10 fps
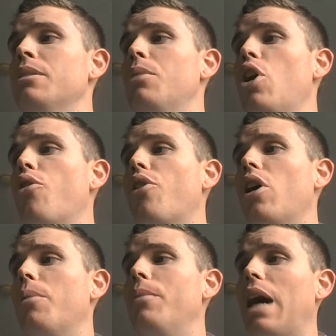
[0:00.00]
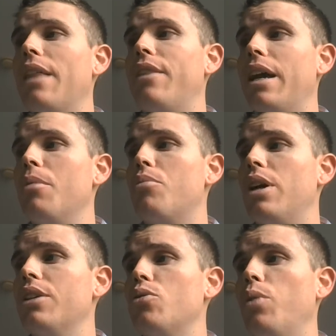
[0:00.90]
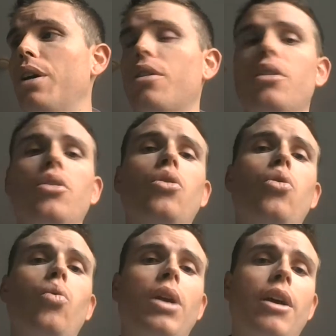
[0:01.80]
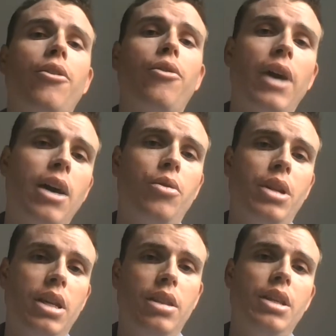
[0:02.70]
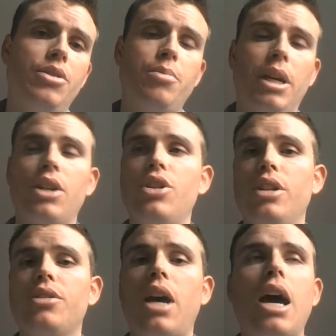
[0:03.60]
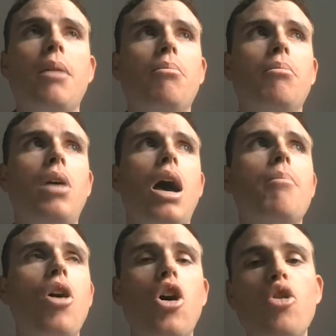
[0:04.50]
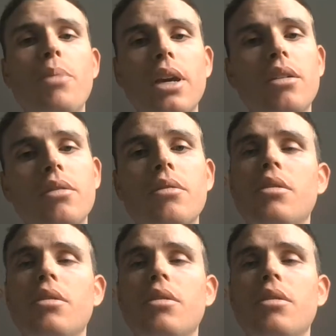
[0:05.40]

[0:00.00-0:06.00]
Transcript: But overall, I'm not that impressed with what I found in these spec sheets. I'm hoping